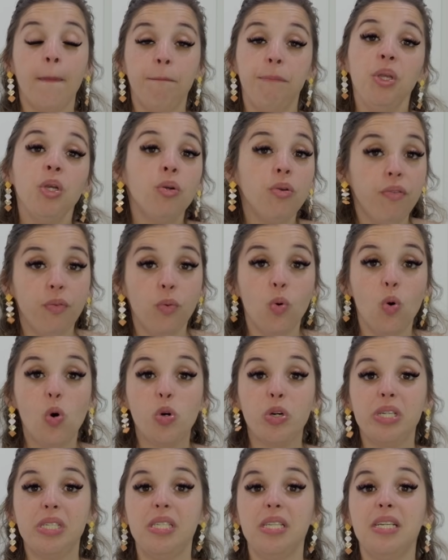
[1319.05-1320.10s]
beautiful
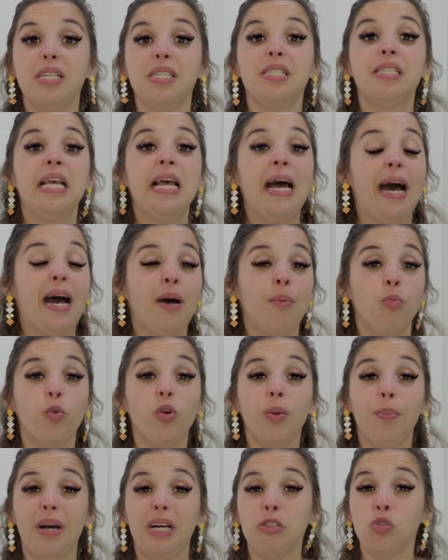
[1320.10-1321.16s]
horses. Um,
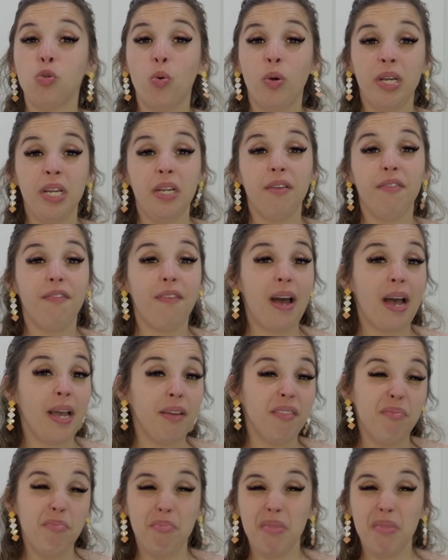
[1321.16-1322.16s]
we're about 20 to five